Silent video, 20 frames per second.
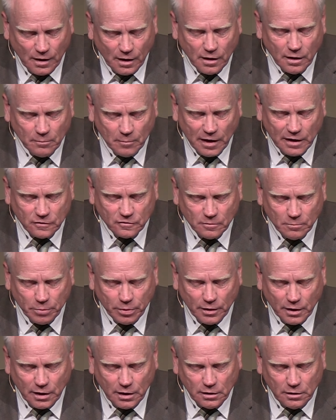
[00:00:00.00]
And he makes it
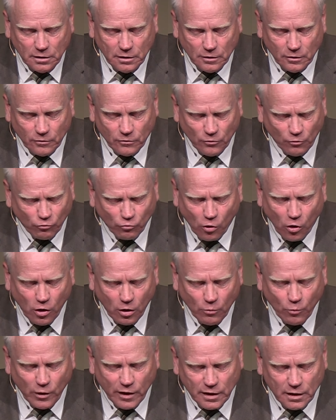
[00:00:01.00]
plain here, the
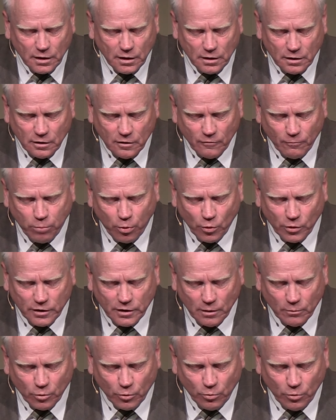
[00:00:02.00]
wrong way to give,
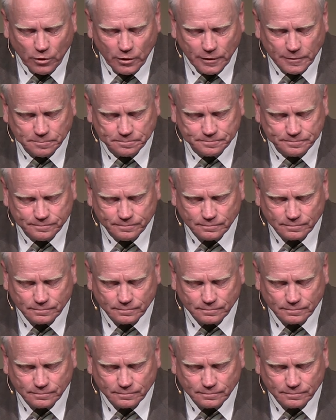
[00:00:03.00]
point number 1.